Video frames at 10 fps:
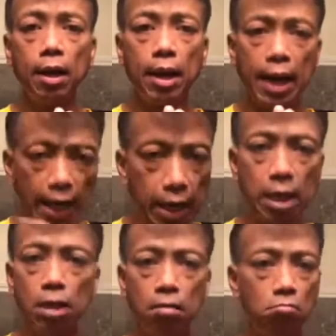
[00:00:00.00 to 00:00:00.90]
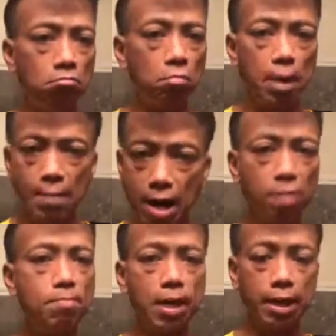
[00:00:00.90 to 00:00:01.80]
any amount
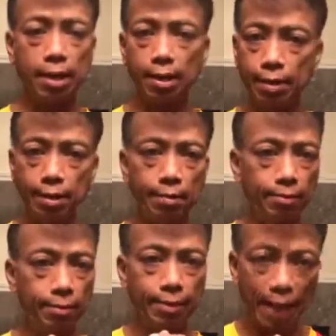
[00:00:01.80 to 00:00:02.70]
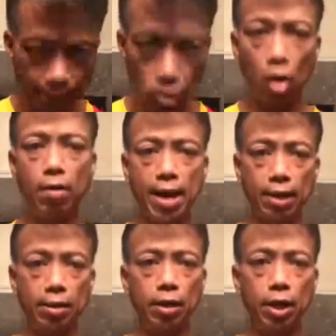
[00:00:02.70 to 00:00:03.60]
of money, that's all right.
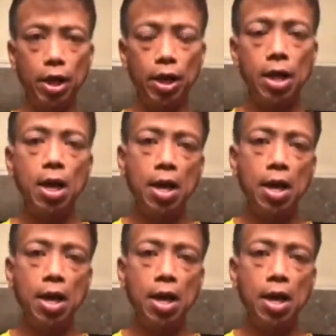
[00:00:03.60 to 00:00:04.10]
Okay?